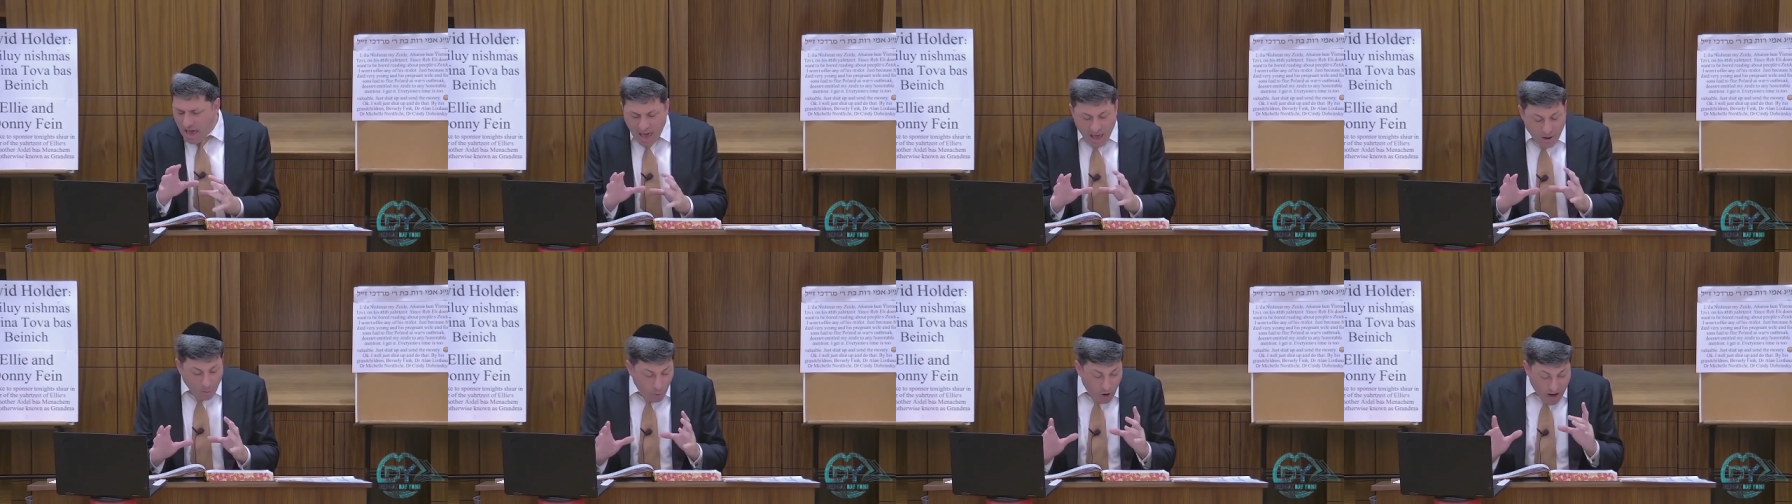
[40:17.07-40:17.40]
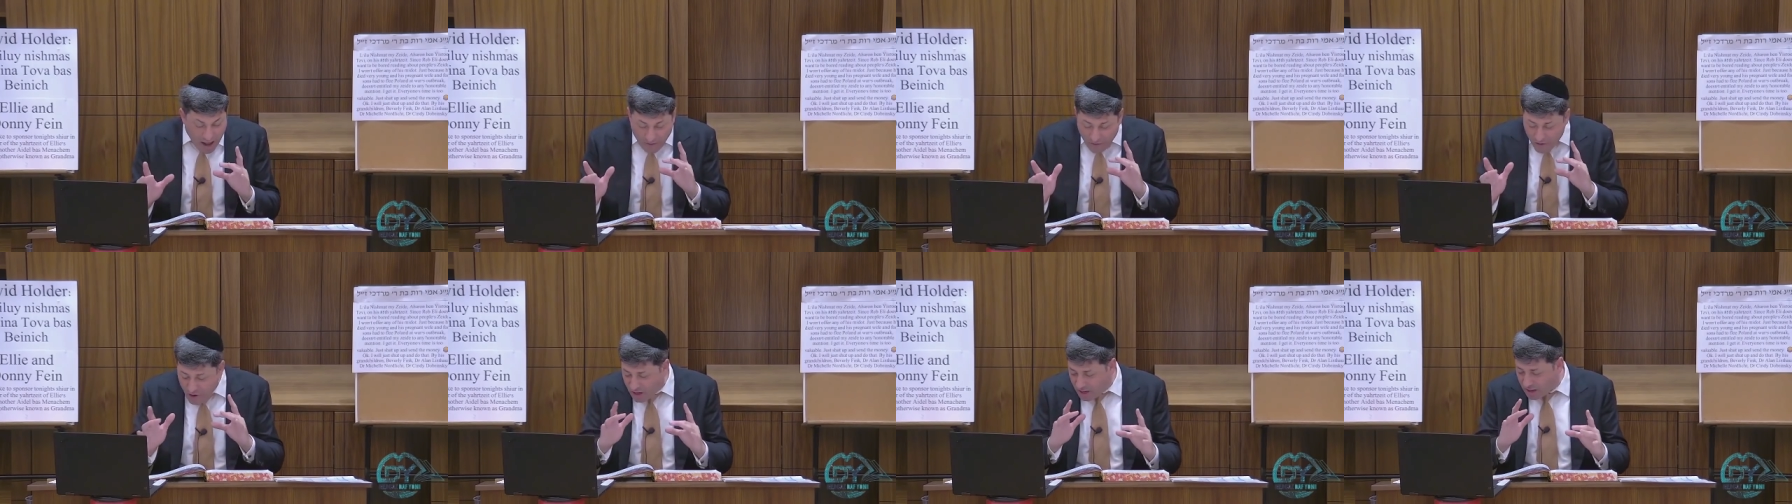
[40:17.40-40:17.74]

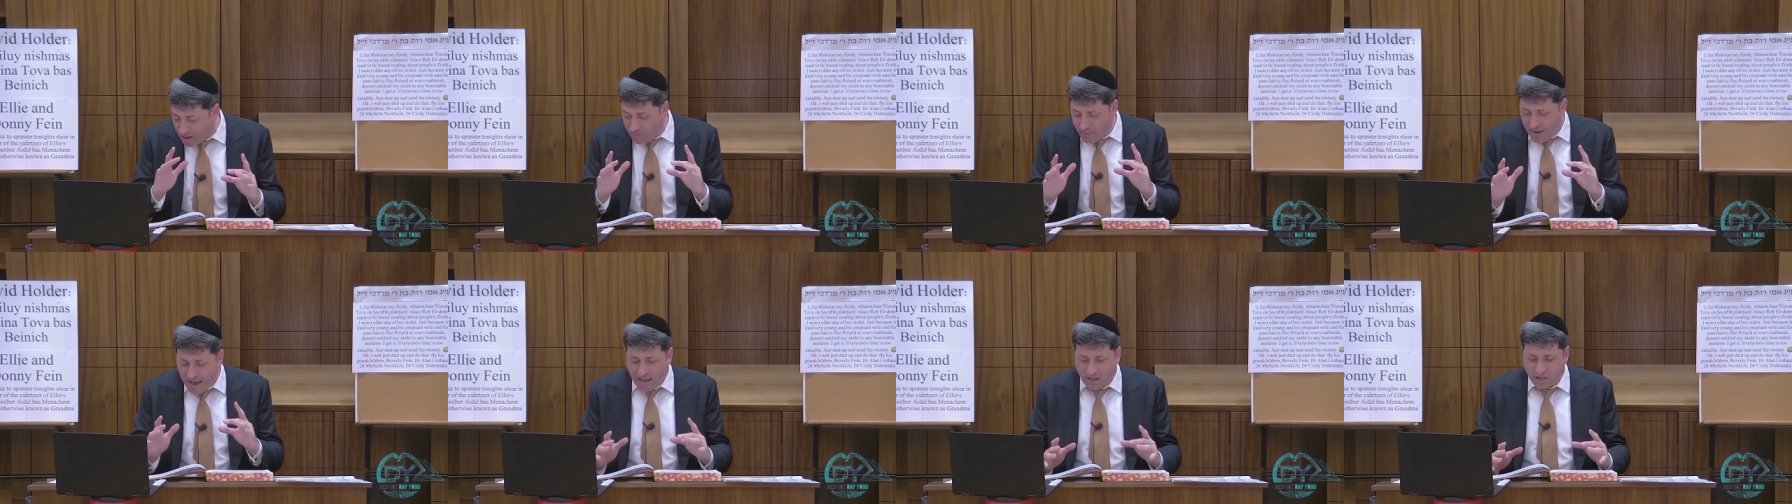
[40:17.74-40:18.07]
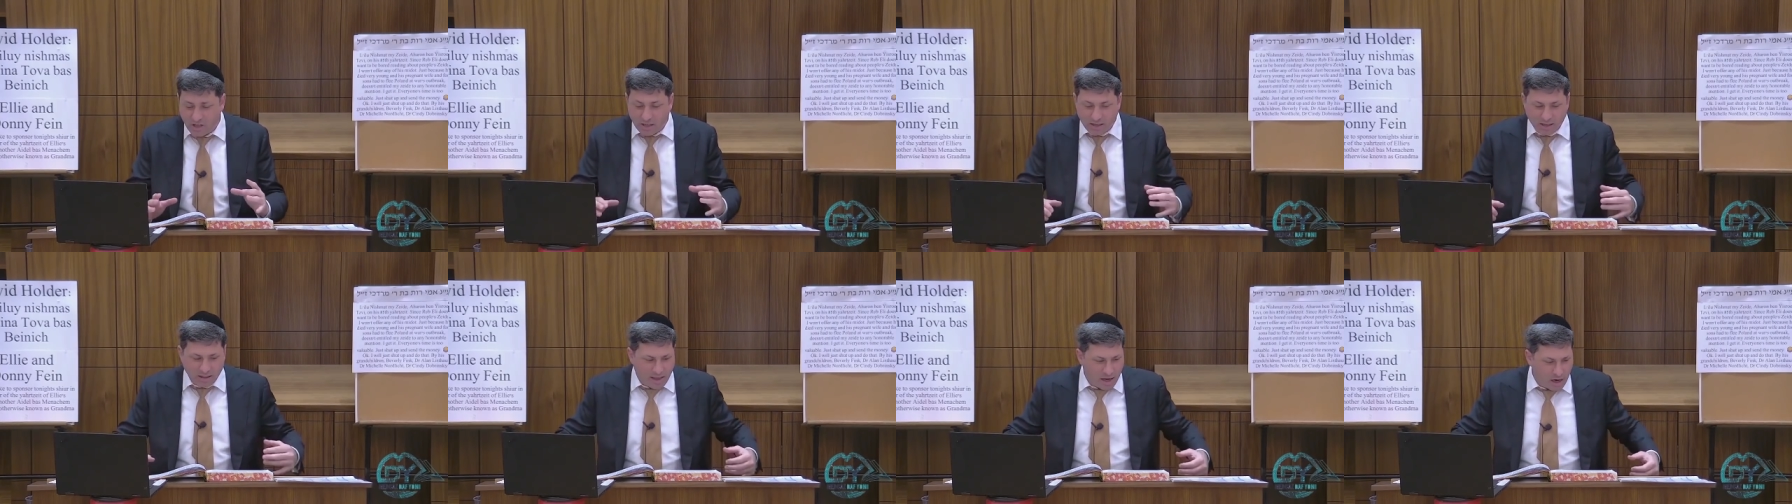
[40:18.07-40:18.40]
whatever you can
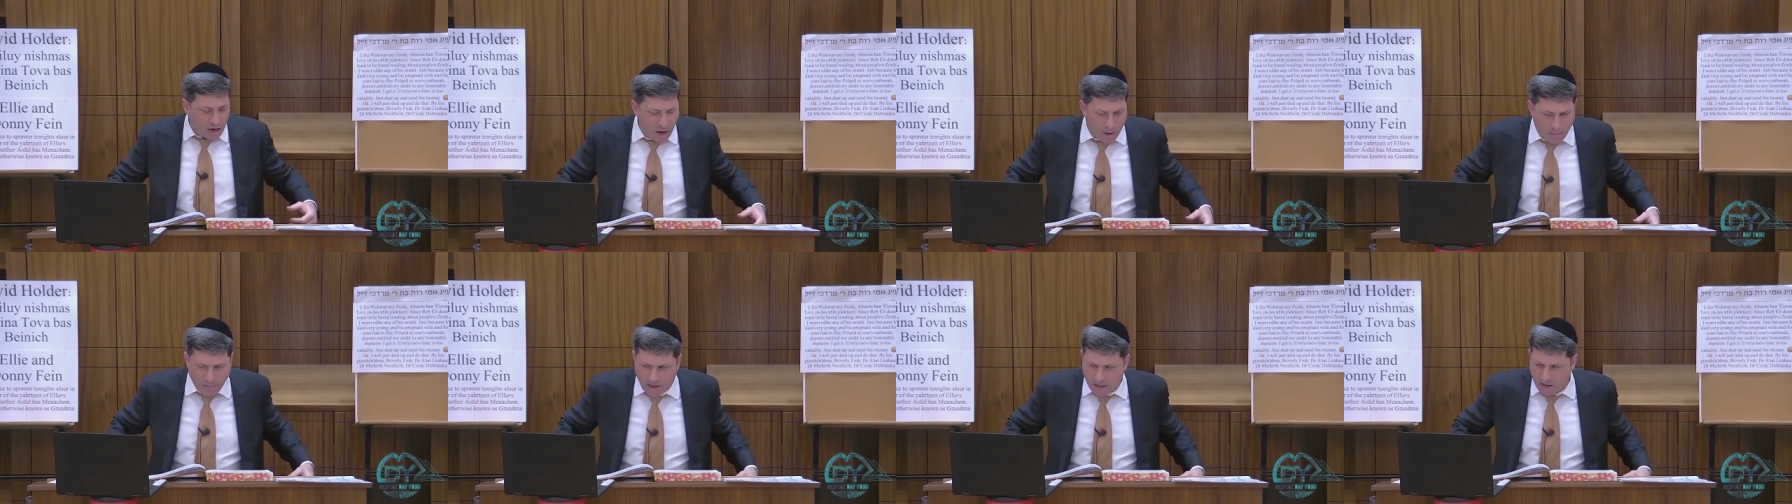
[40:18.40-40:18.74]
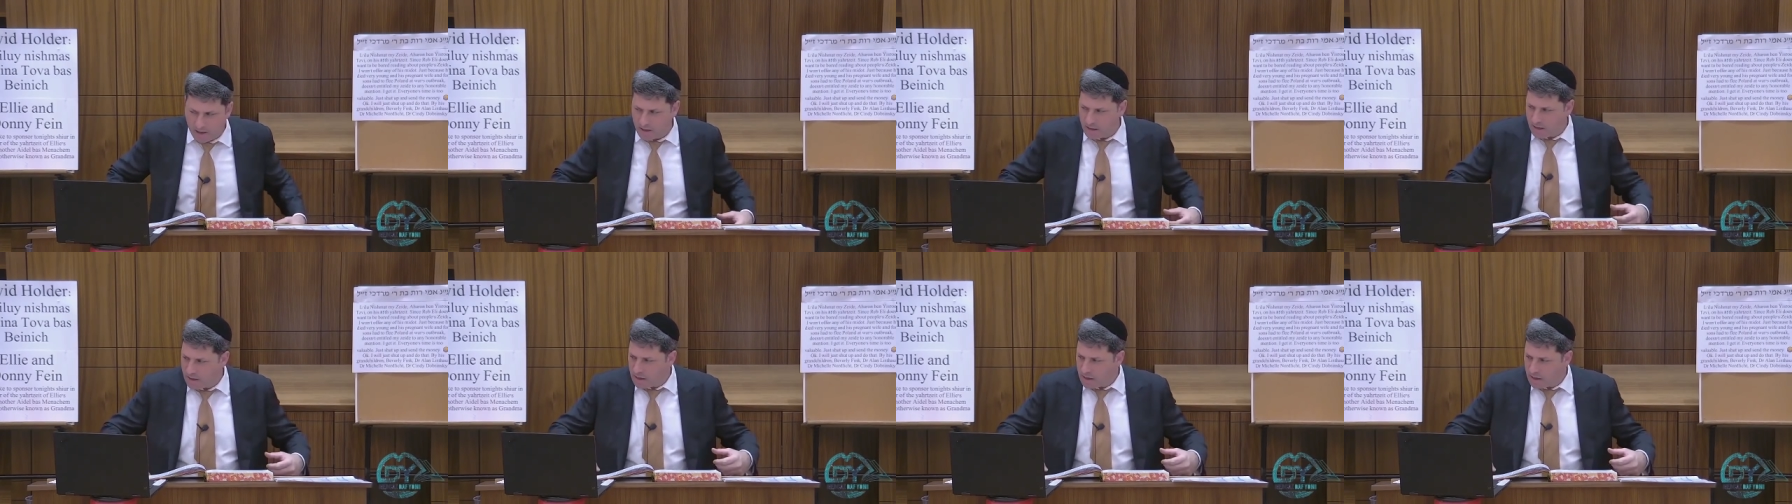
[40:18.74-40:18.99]
imagine, they come in.